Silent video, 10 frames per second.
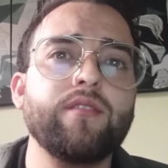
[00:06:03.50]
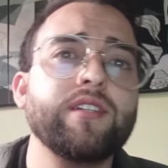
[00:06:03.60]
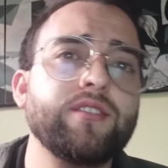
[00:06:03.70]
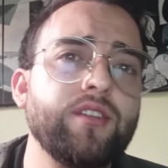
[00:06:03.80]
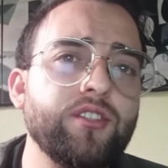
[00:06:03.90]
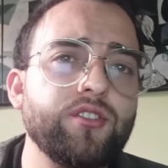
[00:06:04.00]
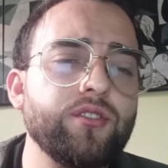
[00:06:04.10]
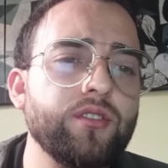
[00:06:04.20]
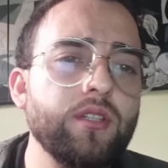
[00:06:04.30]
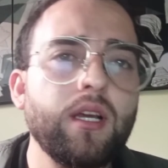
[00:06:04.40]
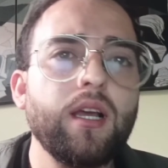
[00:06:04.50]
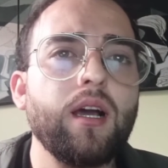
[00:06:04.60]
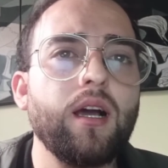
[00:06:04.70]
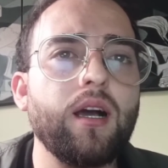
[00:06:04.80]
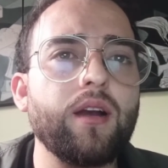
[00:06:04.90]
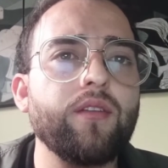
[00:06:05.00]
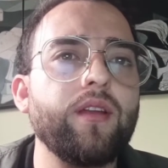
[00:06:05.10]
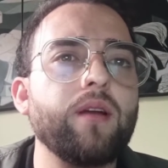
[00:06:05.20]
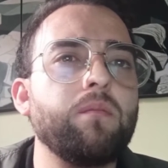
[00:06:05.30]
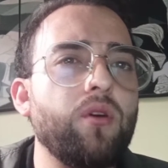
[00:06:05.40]
restrictions? Are
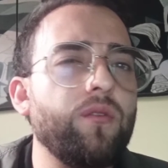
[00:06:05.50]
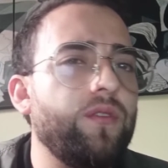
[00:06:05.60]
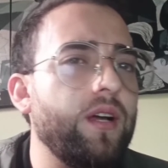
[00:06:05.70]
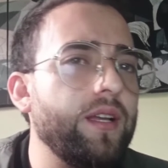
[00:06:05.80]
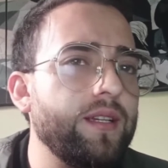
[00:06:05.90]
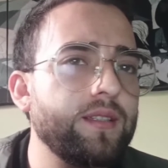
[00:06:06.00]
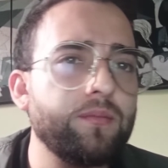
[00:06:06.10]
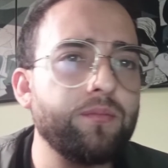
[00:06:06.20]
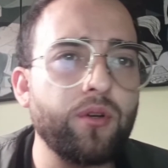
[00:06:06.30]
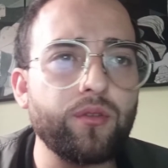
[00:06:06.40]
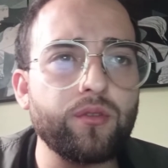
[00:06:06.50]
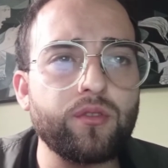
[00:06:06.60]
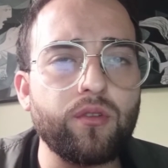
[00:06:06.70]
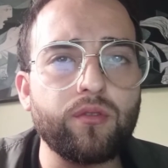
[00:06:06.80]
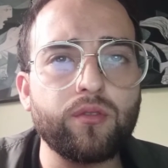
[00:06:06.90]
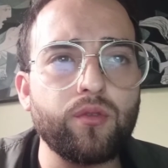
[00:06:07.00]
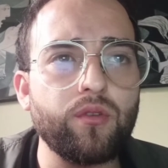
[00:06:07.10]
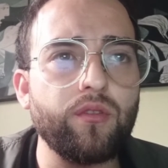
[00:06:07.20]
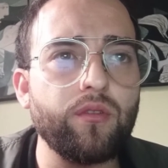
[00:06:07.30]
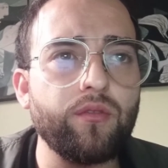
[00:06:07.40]
there provided products
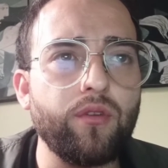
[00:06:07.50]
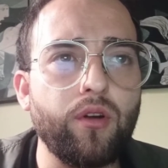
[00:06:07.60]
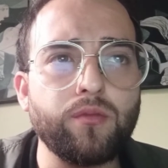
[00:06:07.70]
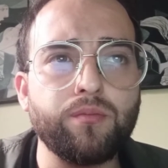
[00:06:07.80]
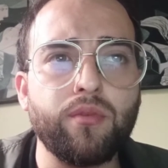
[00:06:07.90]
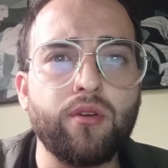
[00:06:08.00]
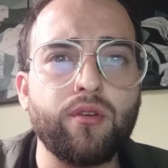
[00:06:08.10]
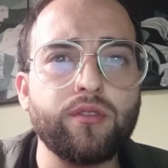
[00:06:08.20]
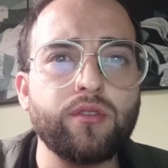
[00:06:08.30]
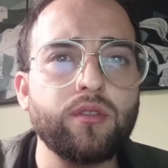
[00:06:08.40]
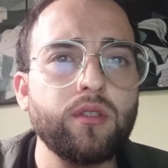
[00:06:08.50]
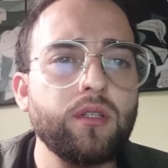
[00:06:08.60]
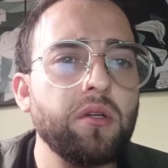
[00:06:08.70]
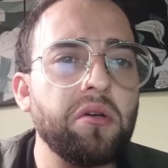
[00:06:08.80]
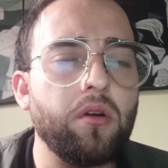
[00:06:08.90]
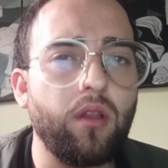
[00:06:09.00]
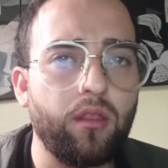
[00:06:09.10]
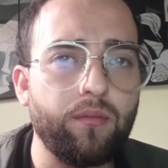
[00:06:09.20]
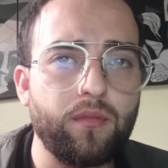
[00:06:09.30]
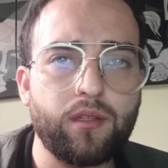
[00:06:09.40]
for sports or
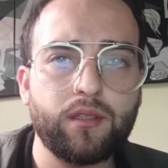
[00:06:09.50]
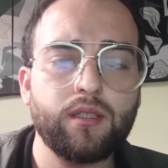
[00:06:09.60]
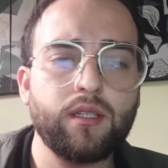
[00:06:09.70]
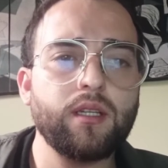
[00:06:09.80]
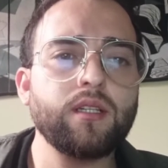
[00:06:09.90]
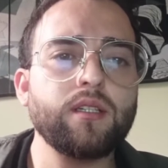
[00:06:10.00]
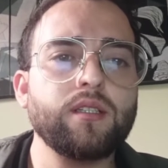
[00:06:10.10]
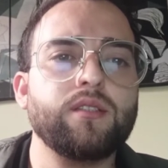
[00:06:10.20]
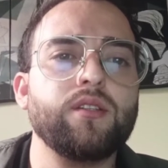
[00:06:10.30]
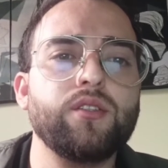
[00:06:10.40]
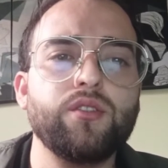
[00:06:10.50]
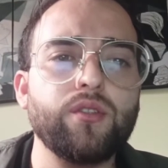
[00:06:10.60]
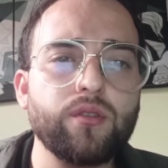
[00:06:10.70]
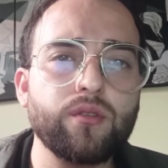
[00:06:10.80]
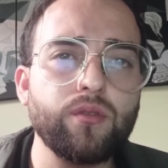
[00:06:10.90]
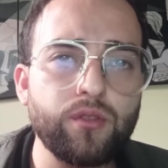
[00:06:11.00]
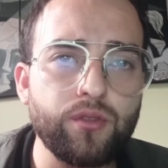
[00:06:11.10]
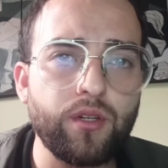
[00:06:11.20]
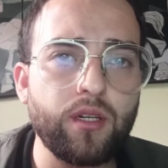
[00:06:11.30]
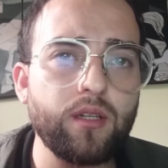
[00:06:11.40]
something?
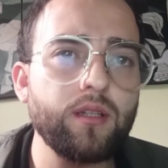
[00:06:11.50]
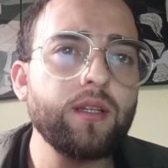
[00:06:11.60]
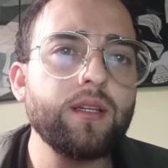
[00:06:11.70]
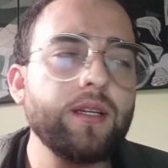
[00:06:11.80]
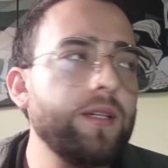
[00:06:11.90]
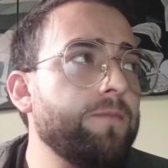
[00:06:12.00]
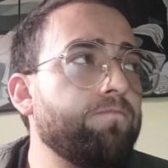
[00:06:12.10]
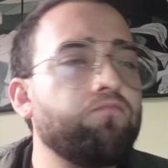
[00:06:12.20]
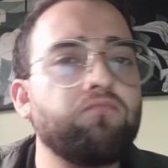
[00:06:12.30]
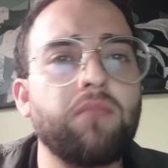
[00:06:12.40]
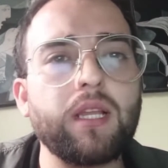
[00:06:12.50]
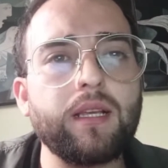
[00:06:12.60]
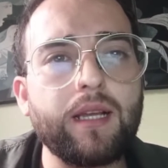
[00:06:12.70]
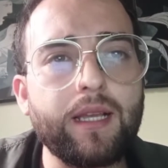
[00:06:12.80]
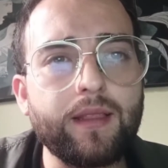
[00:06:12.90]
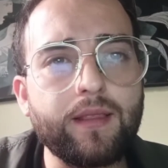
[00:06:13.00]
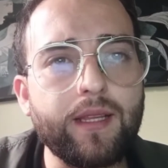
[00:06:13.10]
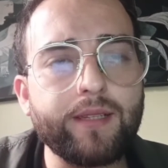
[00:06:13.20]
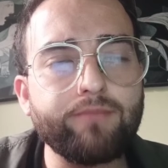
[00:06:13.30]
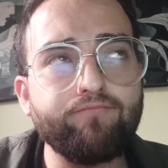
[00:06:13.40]
Socio-cultural, um,
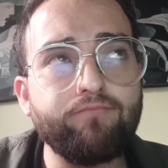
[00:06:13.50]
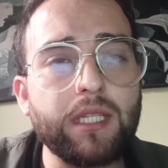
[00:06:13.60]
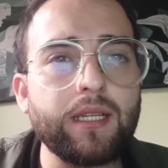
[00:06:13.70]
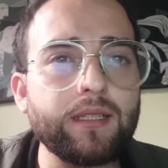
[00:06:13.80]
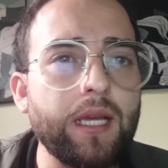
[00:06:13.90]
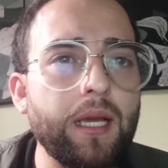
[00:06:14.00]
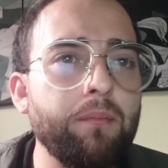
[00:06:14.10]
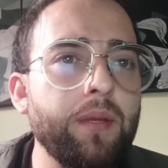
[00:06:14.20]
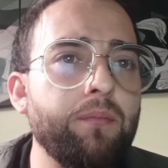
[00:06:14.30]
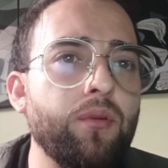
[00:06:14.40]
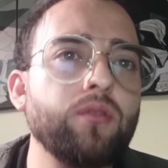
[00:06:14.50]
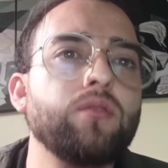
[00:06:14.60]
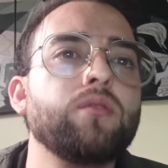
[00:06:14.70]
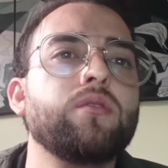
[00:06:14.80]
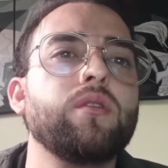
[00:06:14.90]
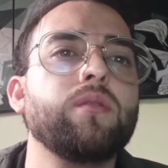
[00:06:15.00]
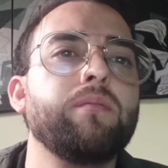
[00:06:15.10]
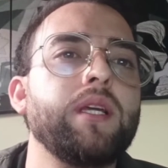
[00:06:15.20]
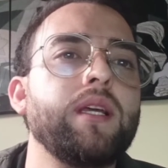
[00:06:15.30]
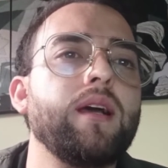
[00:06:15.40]
that can be products
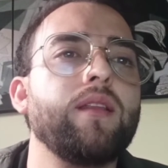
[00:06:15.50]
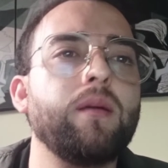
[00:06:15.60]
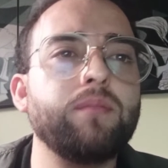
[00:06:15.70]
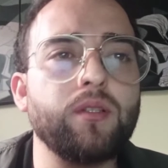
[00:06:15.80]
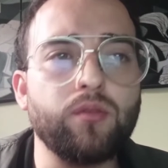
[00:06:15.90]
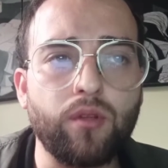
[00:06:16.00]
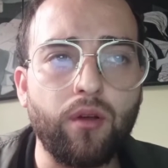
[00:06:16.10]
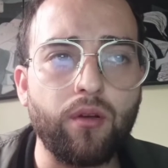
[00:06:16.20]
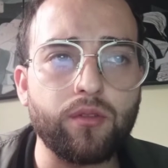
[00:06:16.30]
be adapted to the